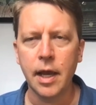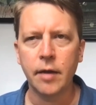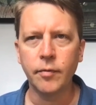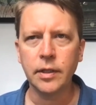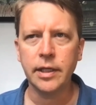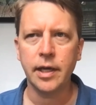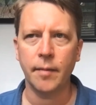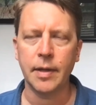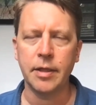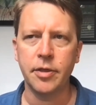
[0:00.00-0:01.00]
it really
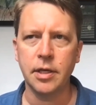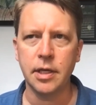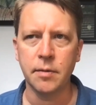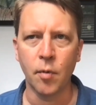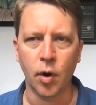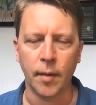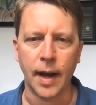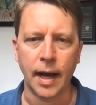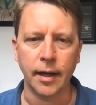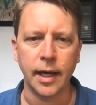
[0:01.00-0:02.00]
got me thinking more
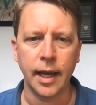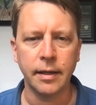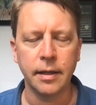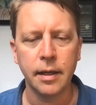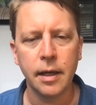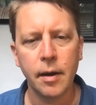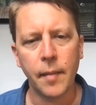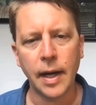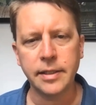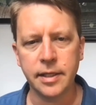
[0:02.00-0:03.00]
about it, and
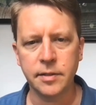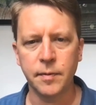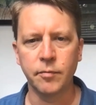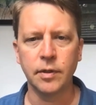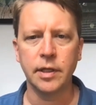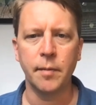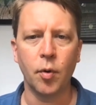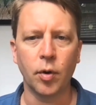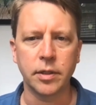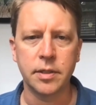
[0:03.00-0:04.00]
mindset's been really
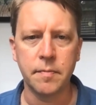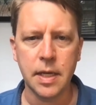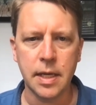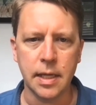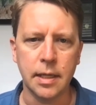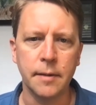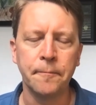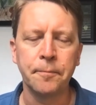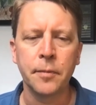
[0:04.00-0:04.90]
important to me,